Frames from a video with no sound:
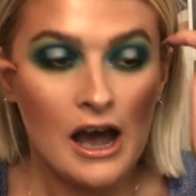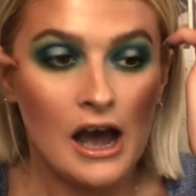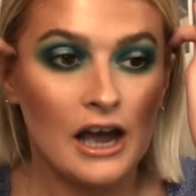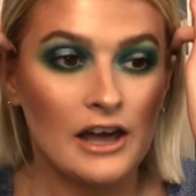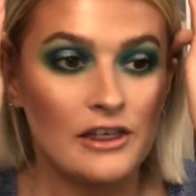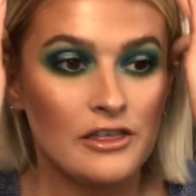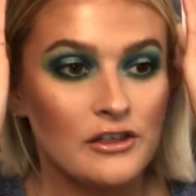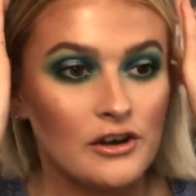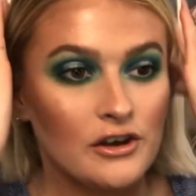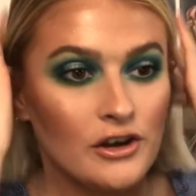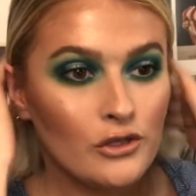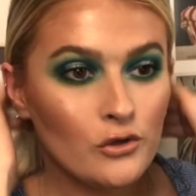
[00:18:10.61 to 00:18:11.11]

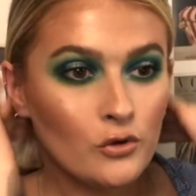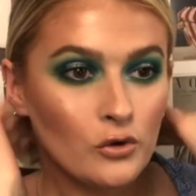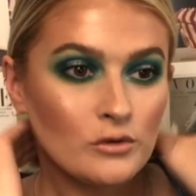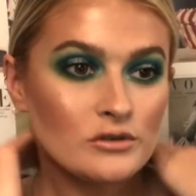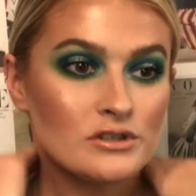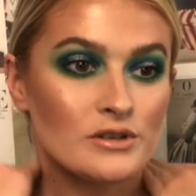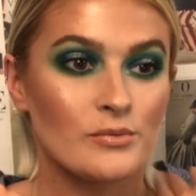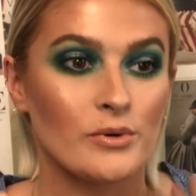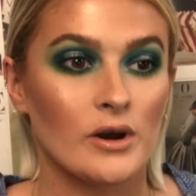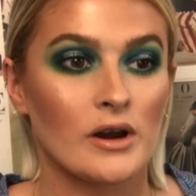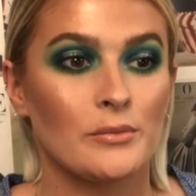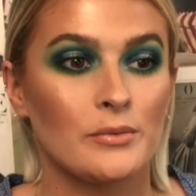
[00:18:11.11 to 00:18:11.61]
I only thought it
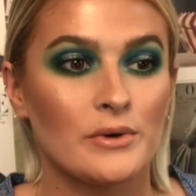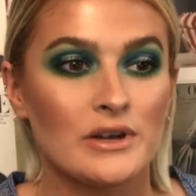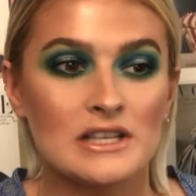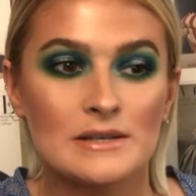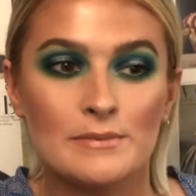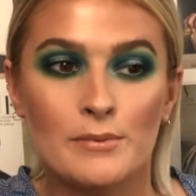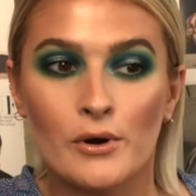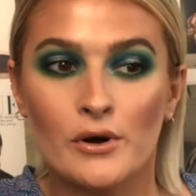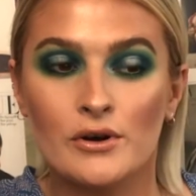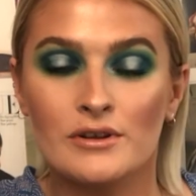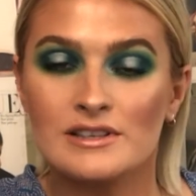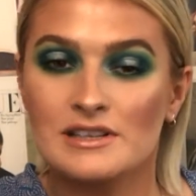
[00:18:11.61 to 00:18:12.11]
was appropriate
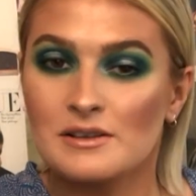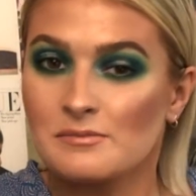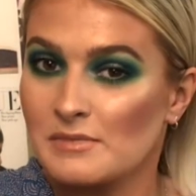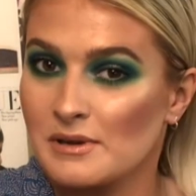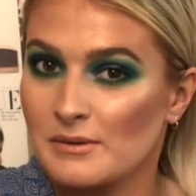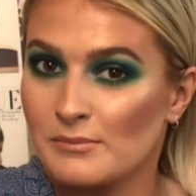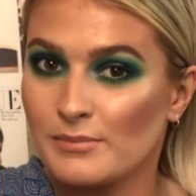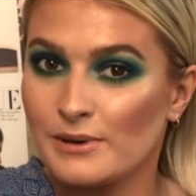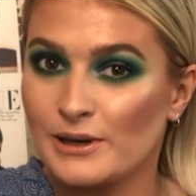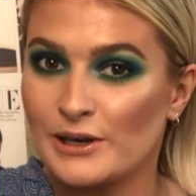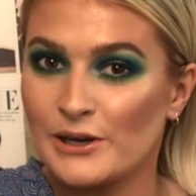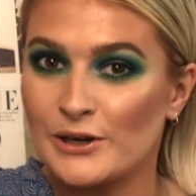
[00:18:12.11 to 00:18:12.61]
to put on
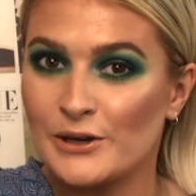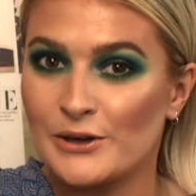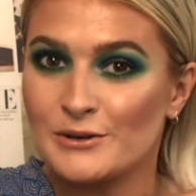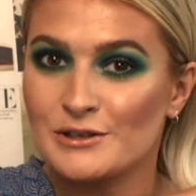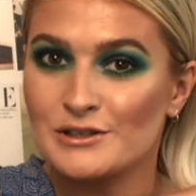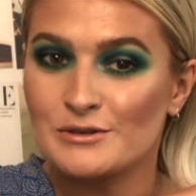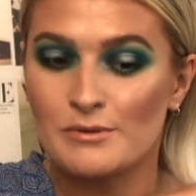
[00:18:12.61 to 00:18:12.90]
something blue,